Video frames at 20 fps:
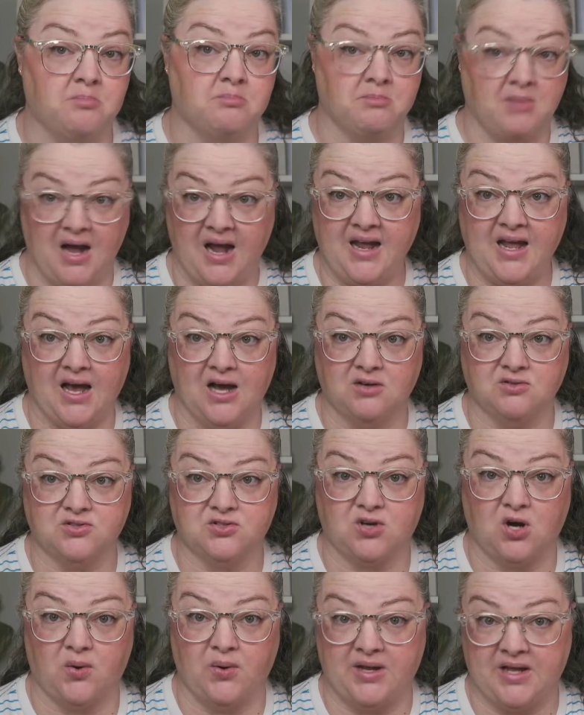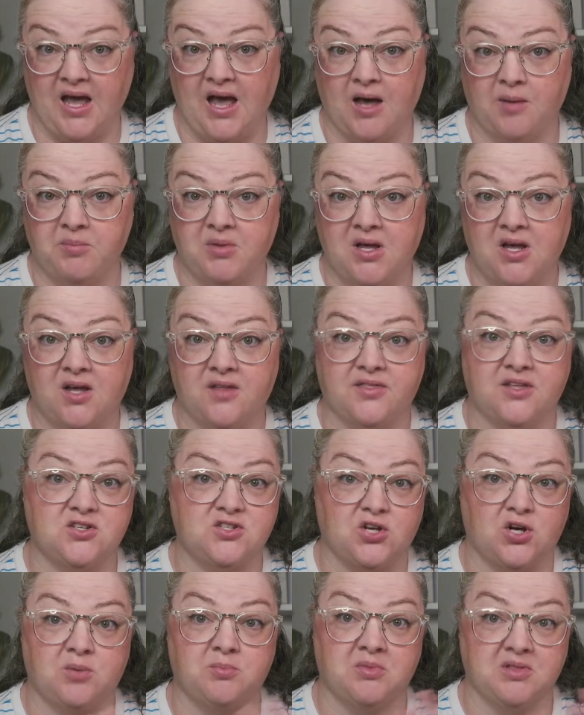my house growing up, the
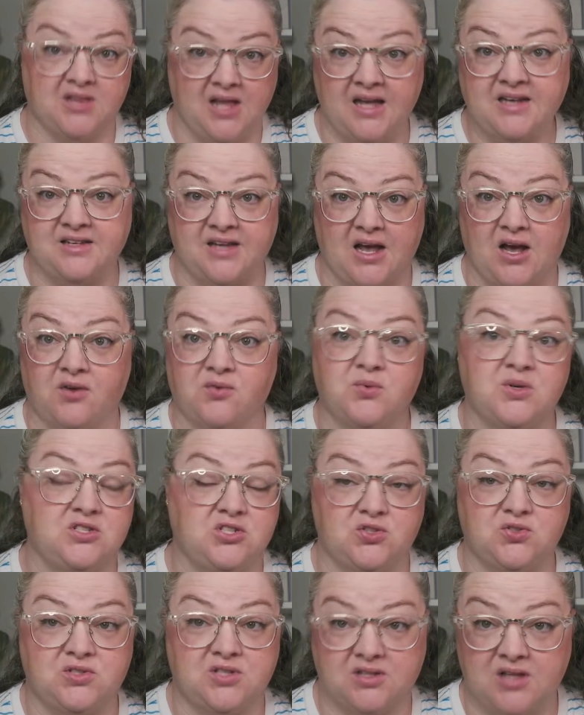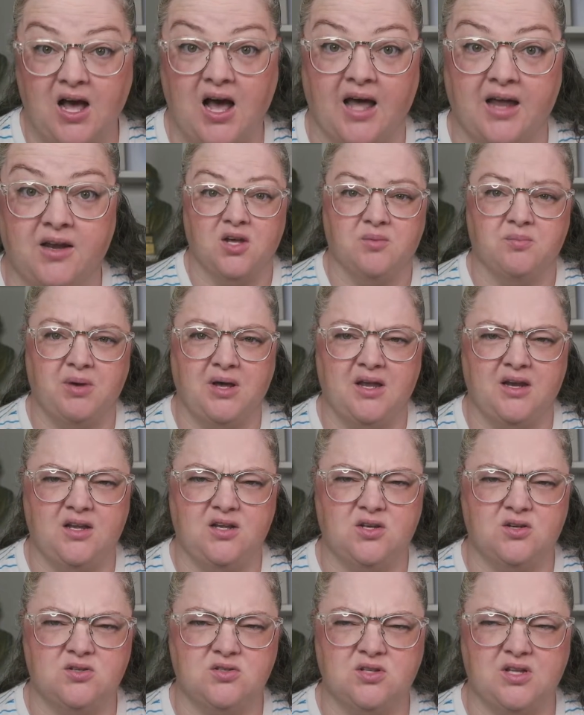term letdown was used a lot, but it
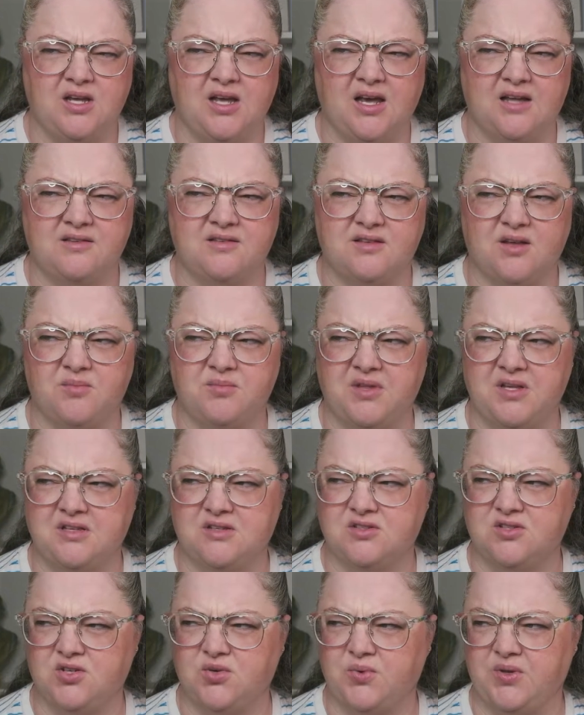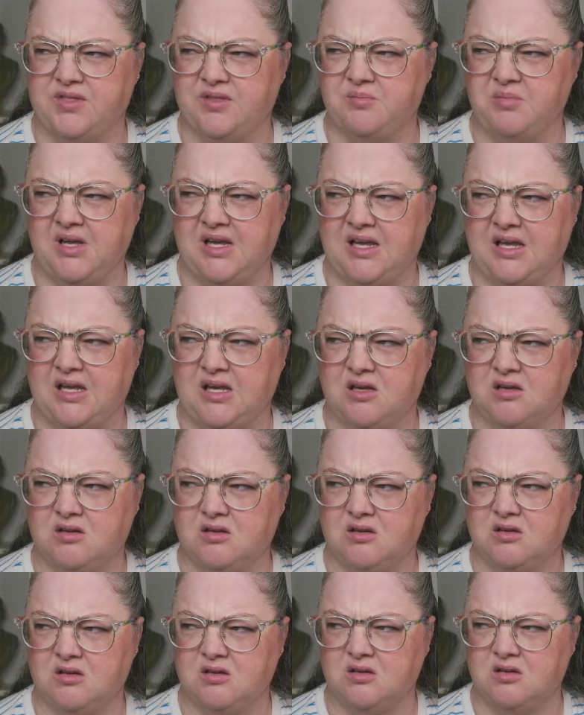usually had something to do with me.
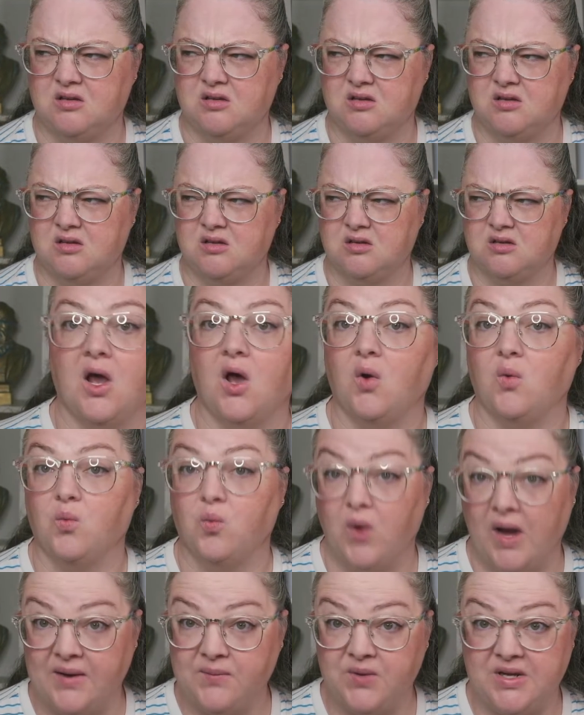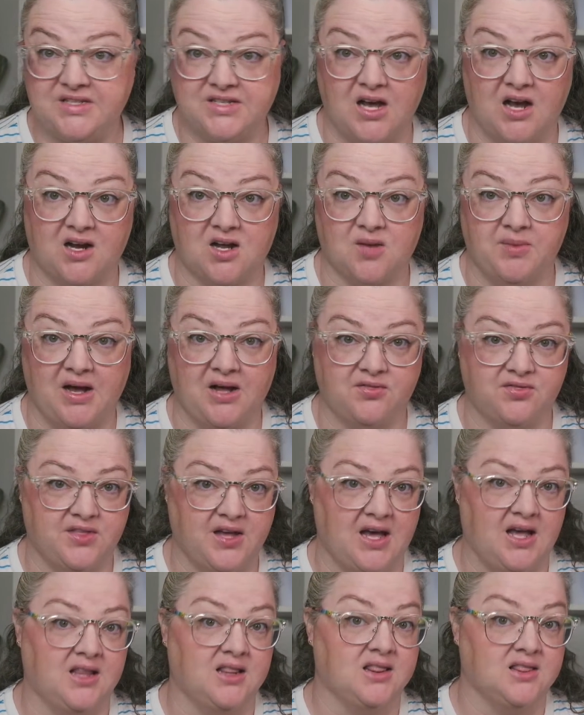When we talk about
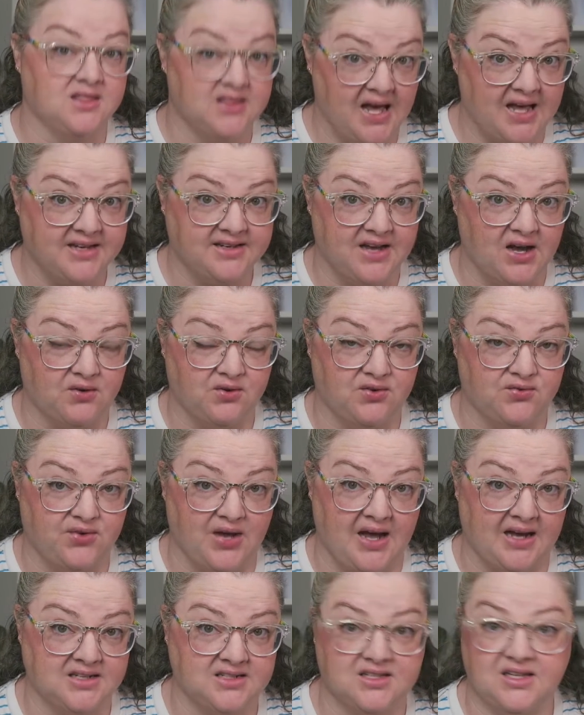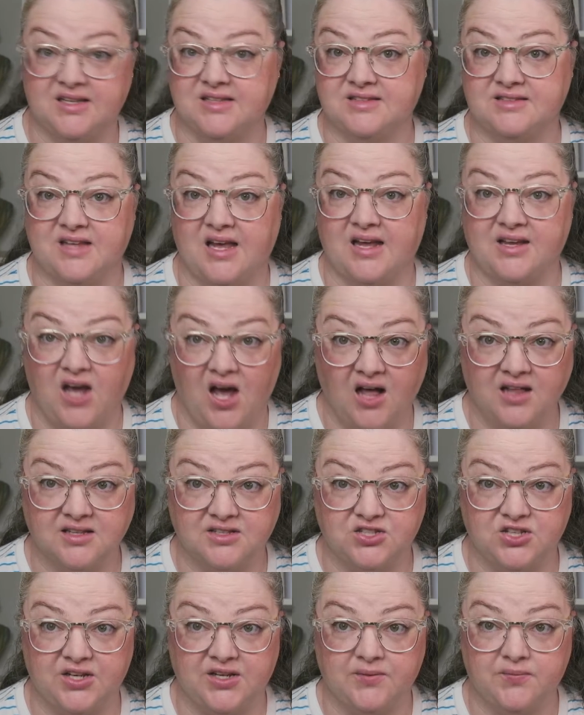the letdown effect in
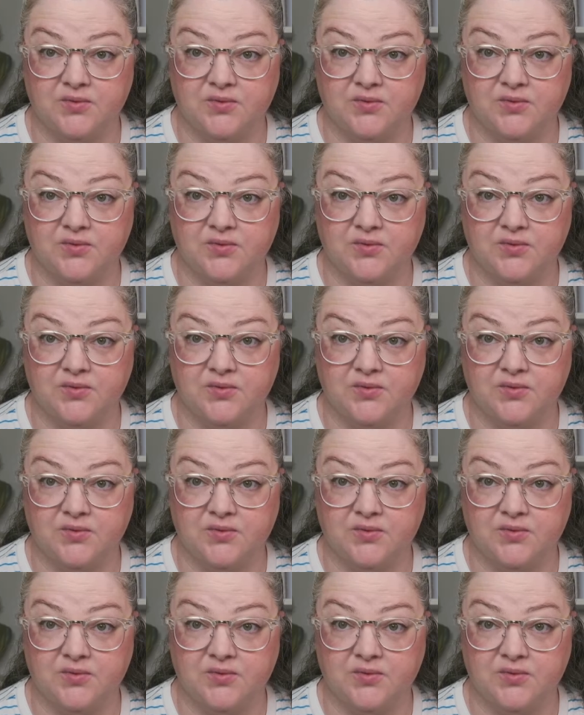psychology,